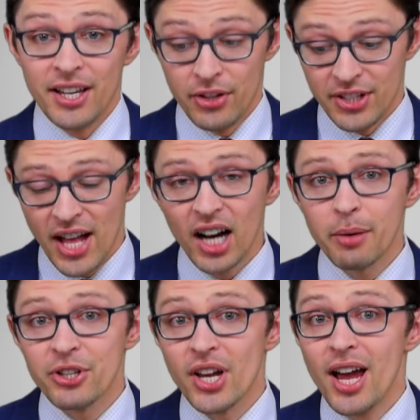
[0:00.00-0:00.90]
in these
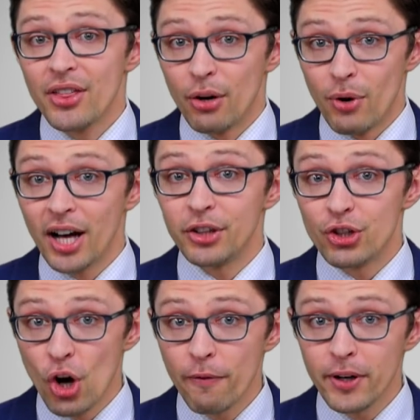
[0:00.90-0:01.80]
documents that Rodney
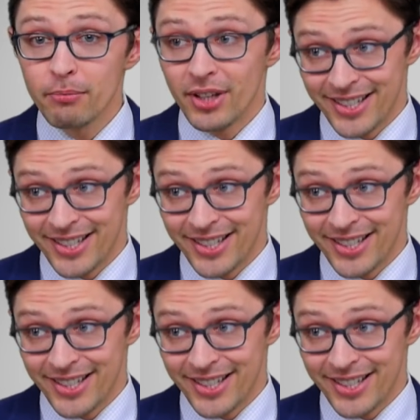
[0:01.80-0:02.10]
Joffe,